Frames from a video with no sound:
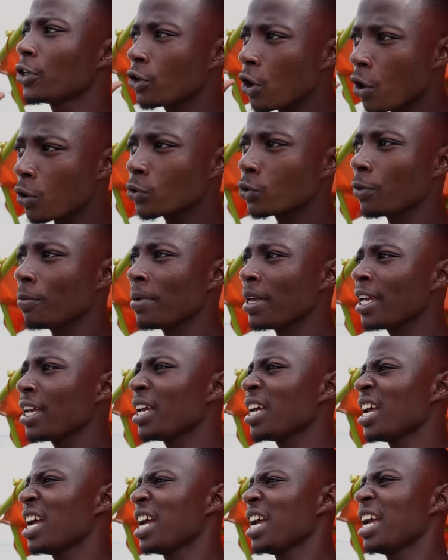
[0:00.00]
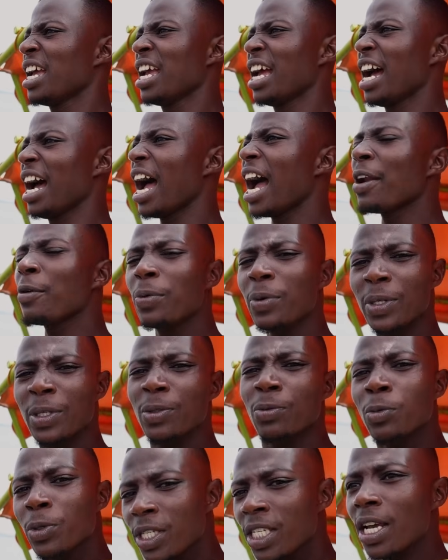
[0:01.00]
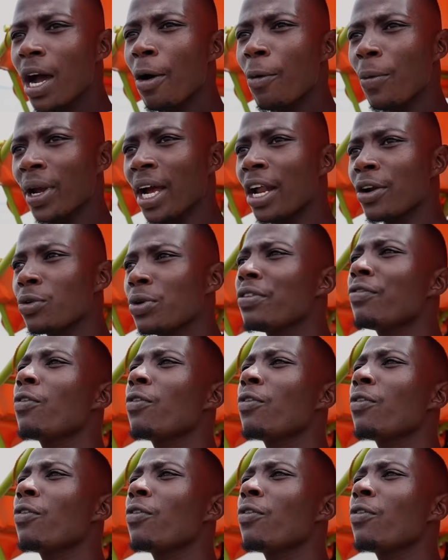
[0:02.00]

Talk to me and we see how we can do.